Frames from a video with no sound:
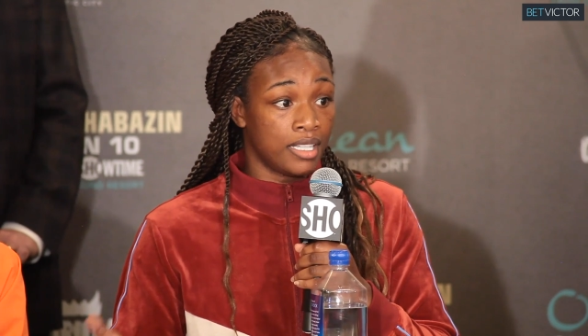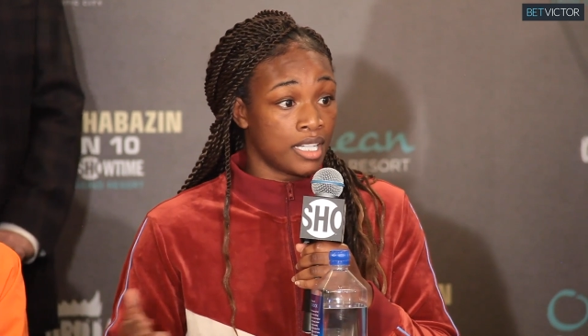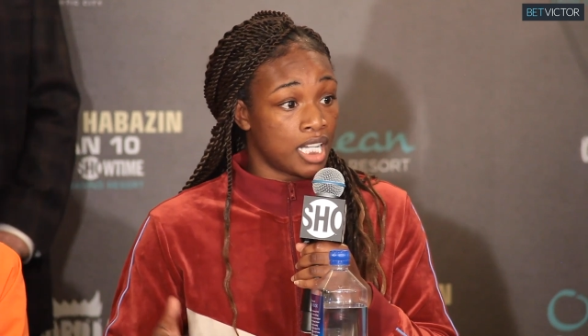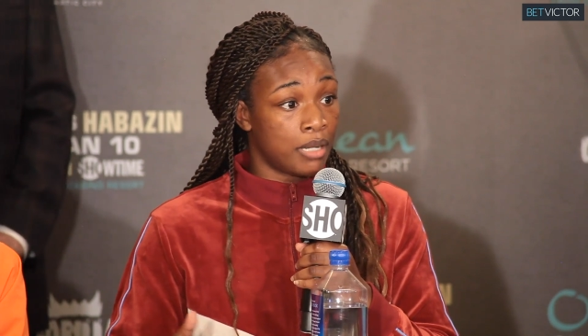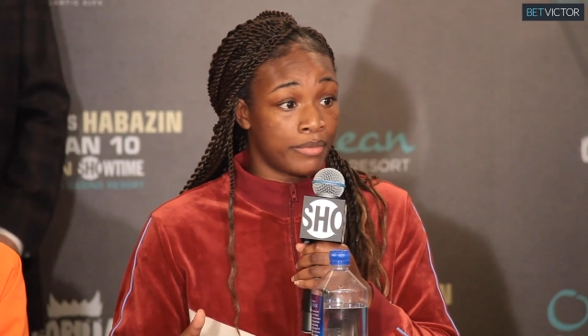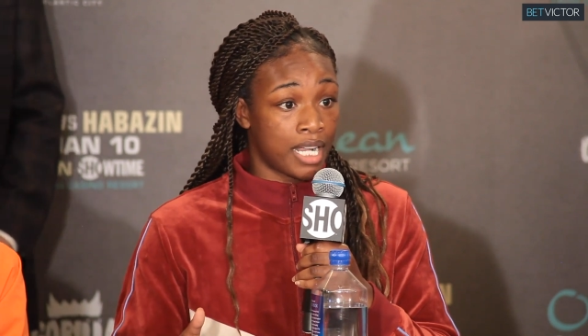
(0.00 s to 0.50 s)

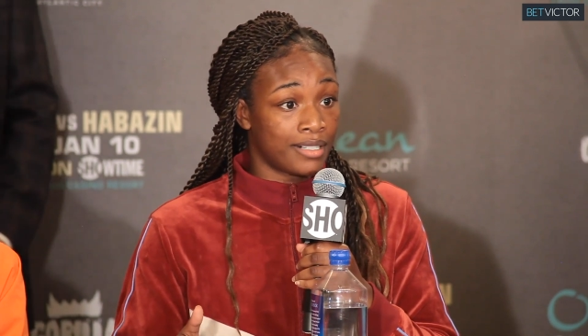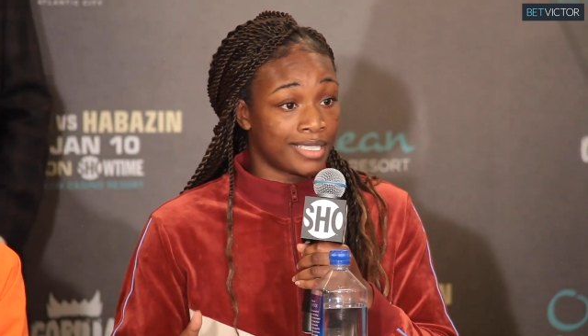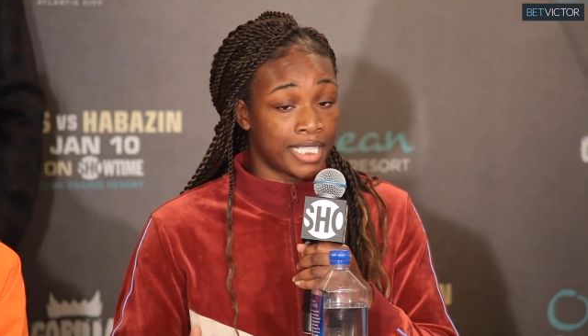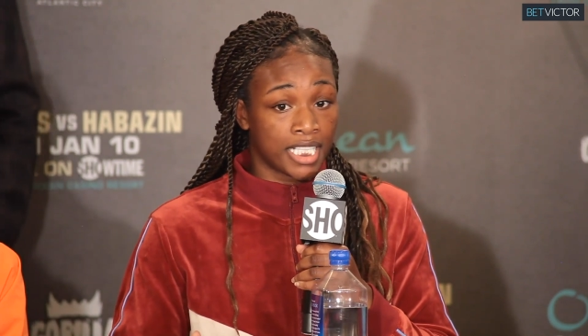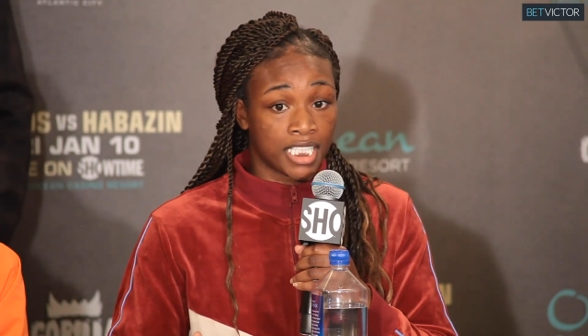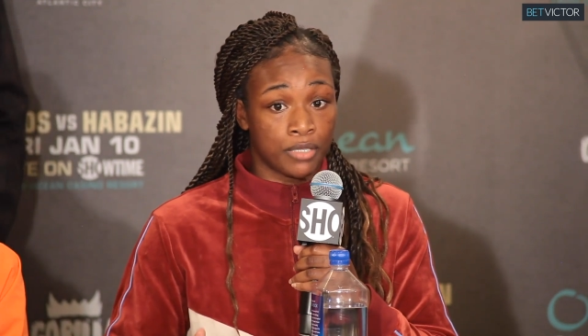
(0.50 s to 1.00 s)
Come down to
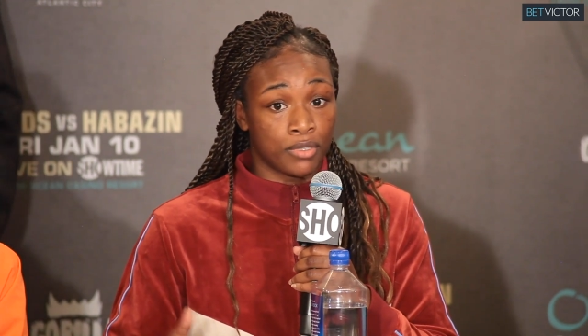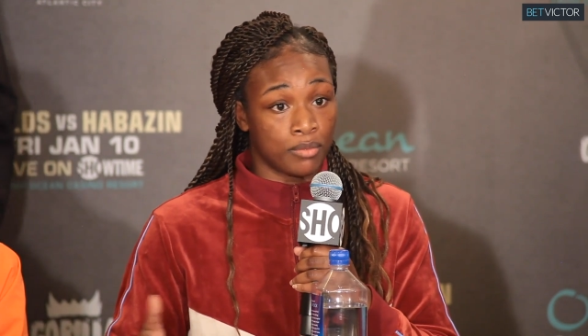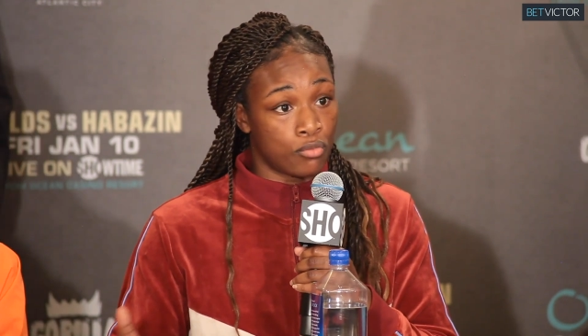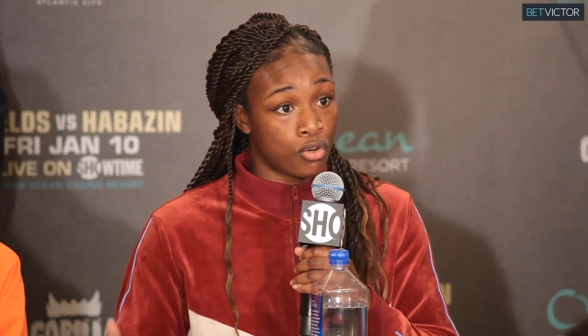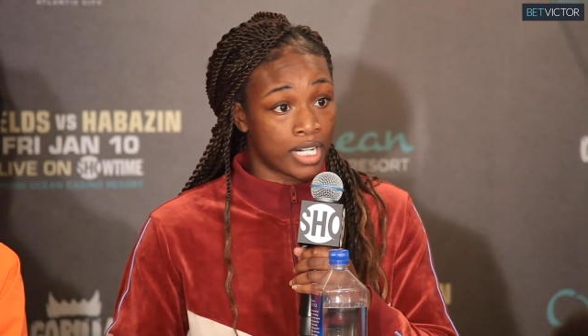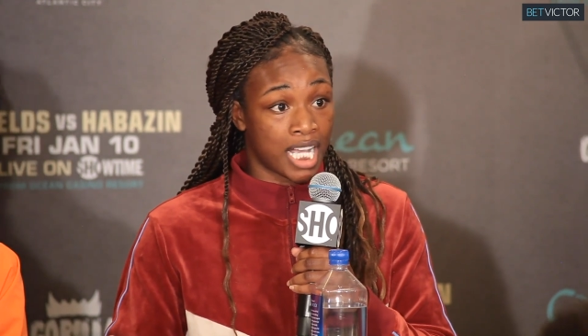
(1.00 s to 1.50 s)
60 was
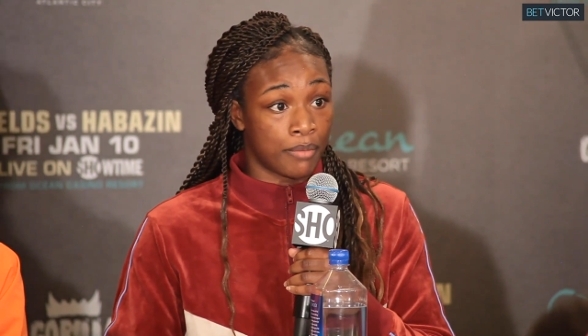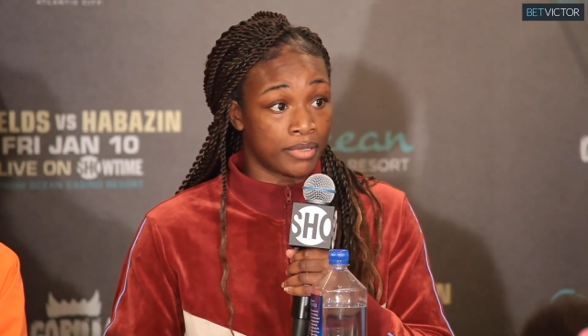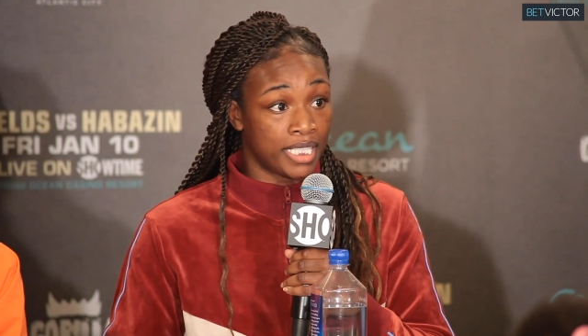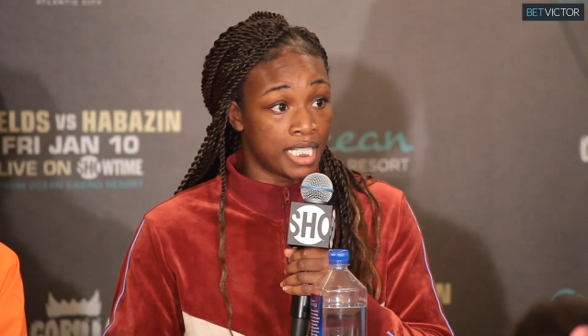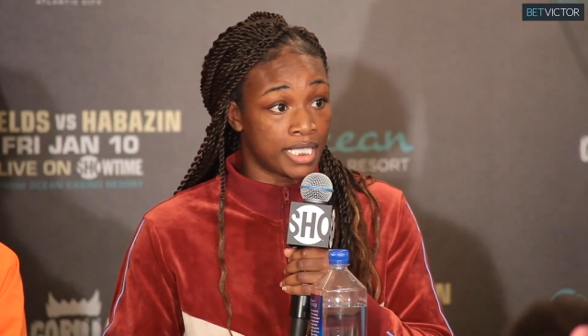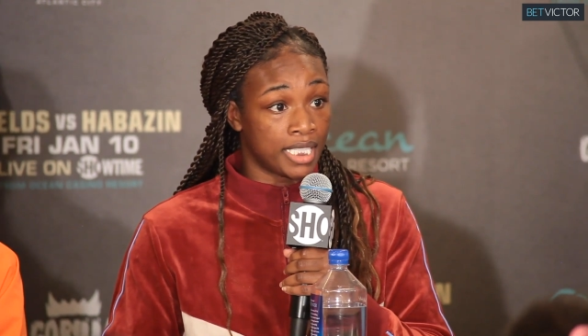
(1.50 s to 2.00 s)
more
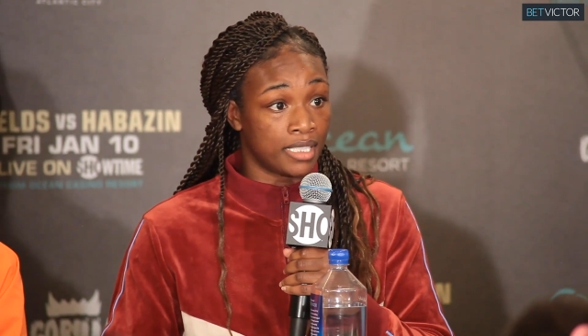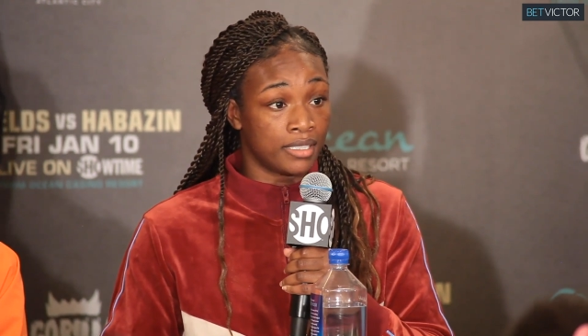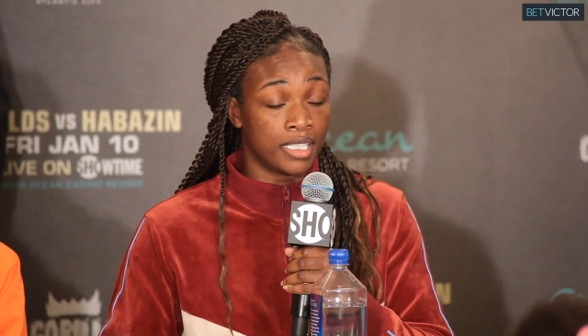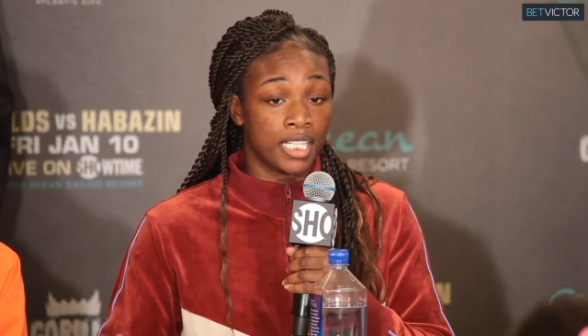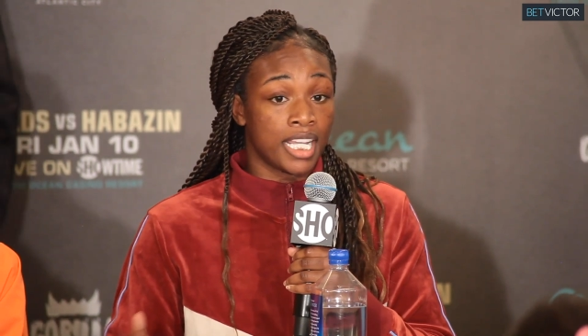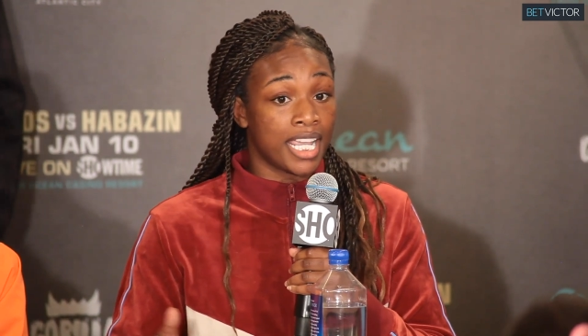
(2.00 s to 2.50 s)
competition,
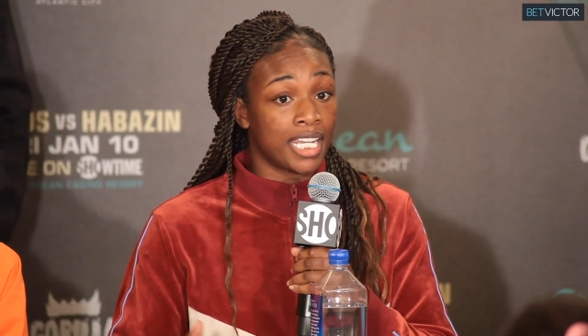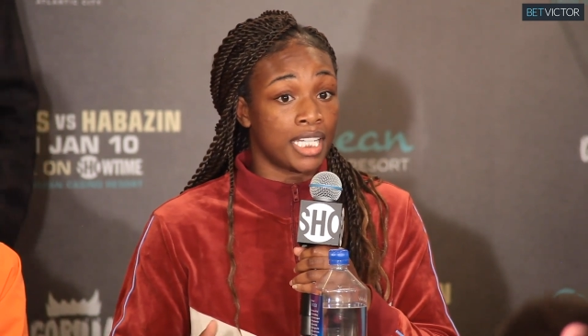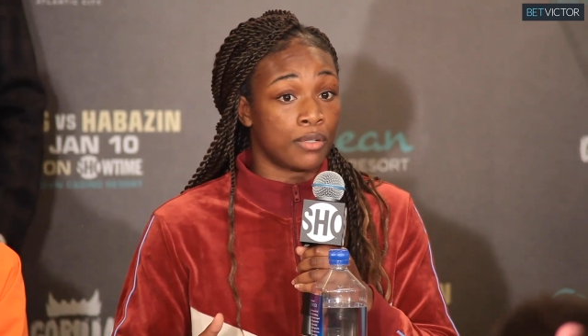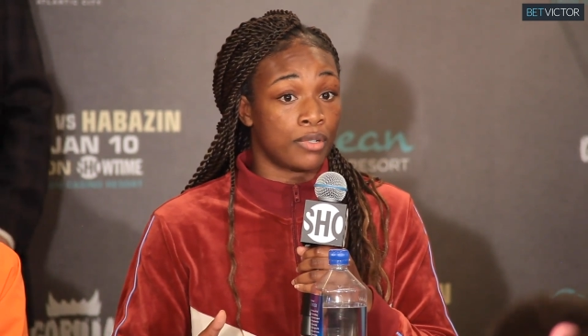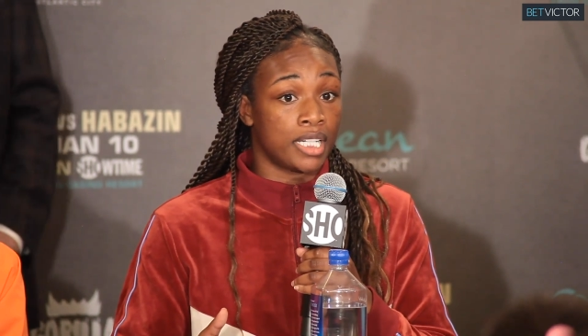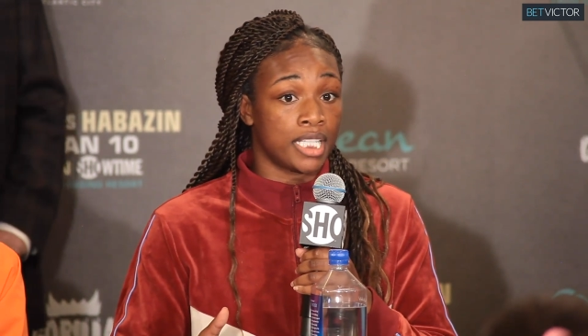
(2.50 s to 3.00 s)
and
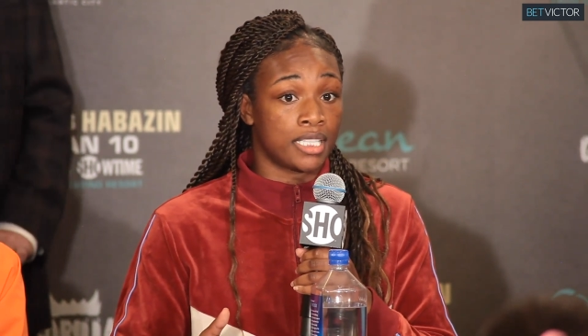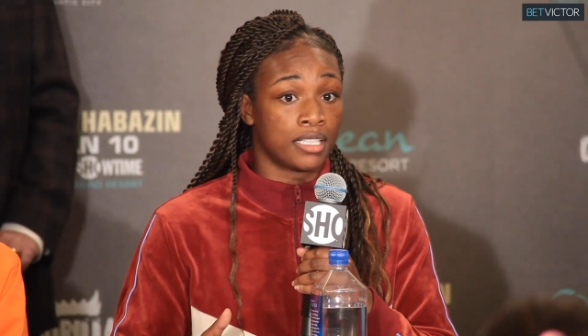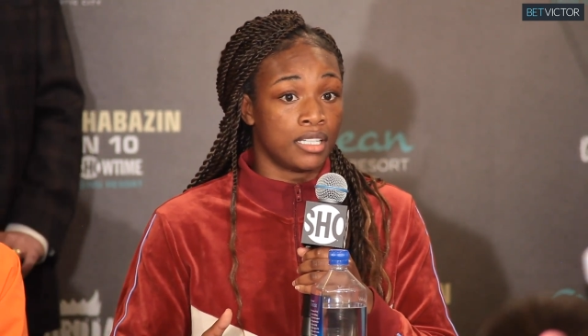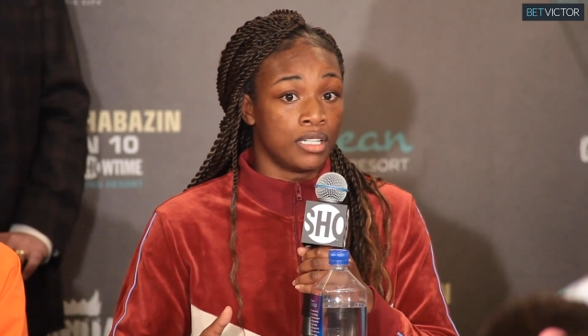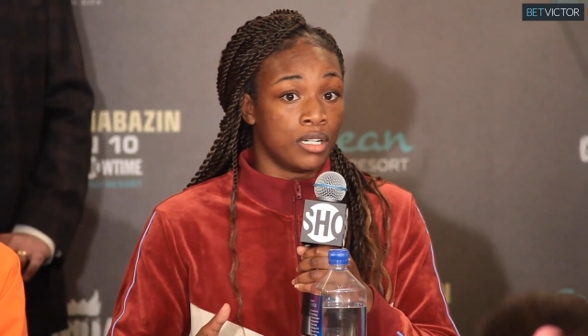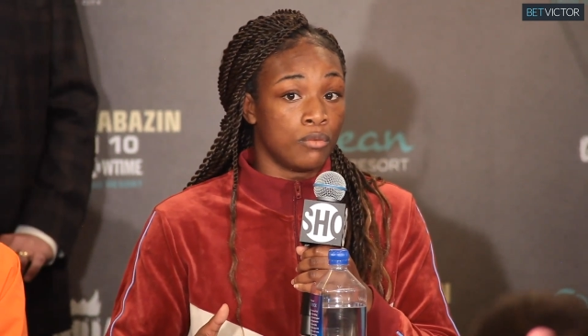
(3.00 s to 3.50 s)
it was
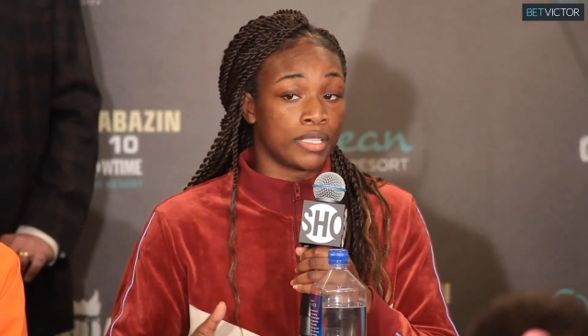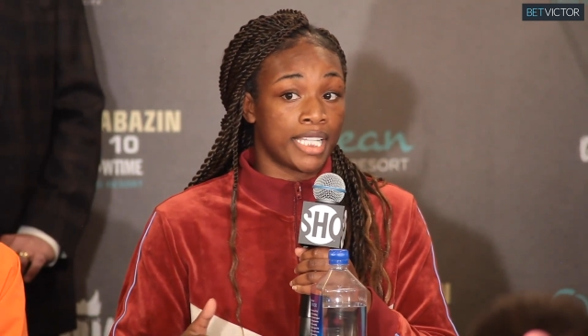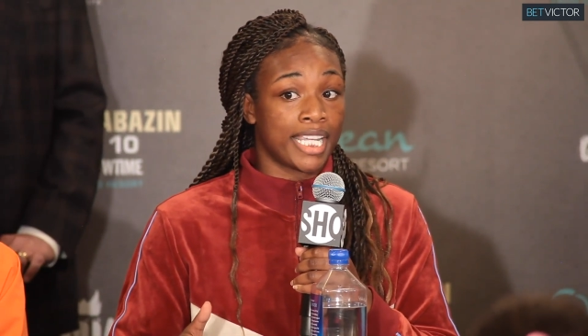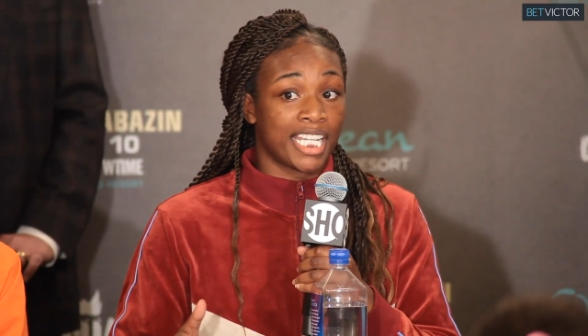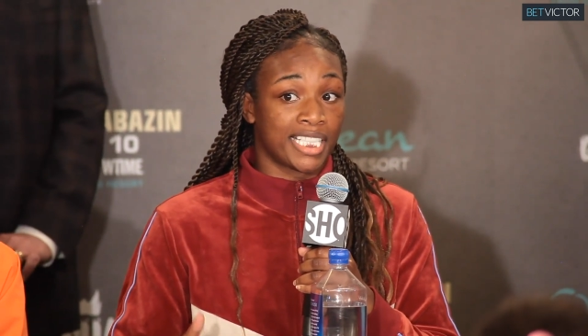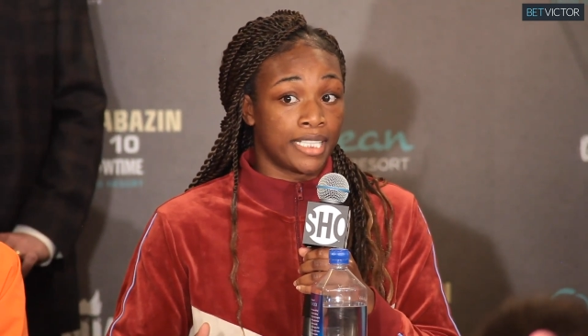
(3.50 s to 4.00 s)
what they
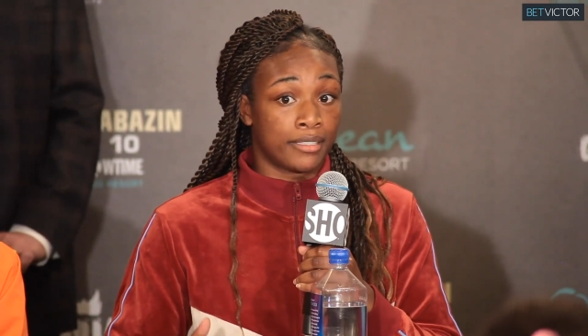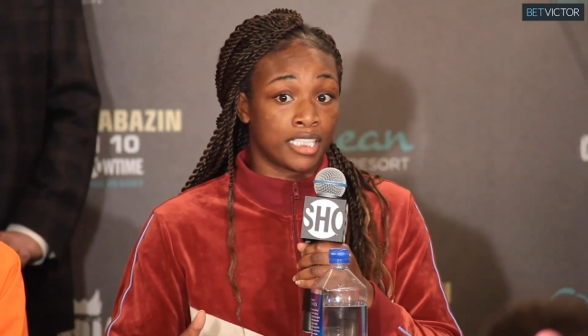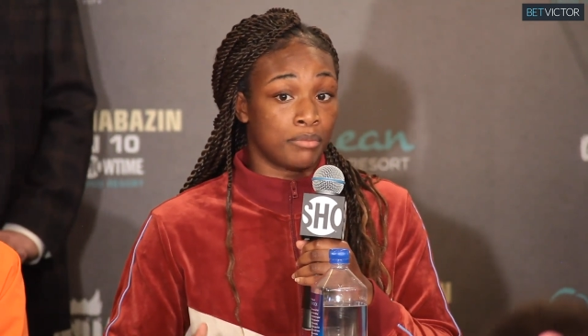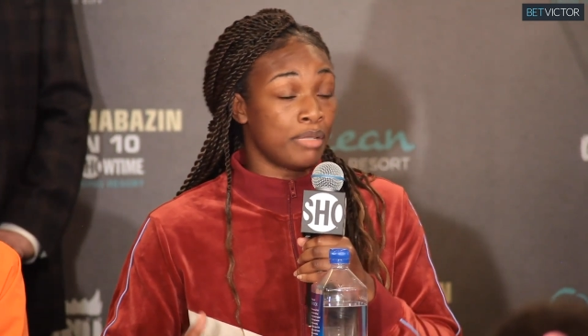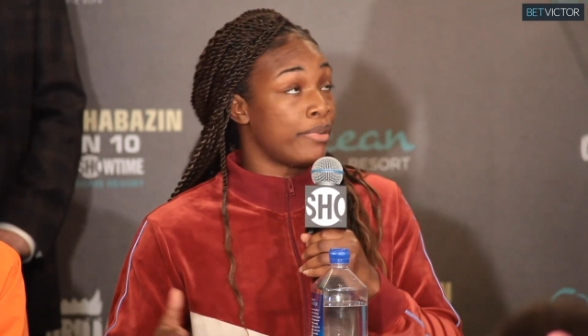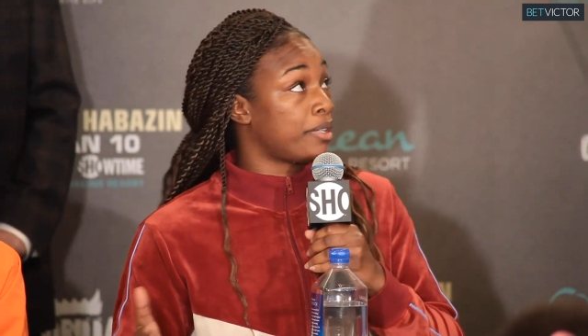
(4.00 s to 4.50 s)
considered to
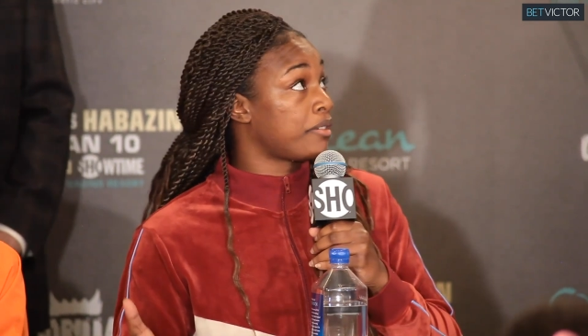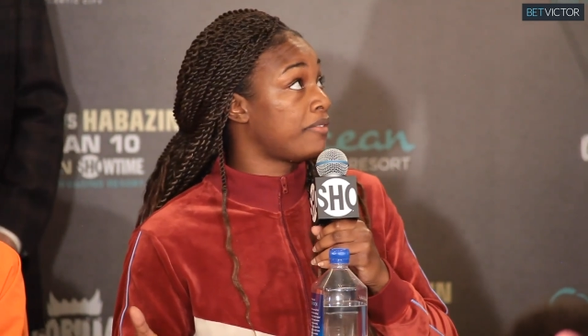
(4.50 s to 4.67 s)
be better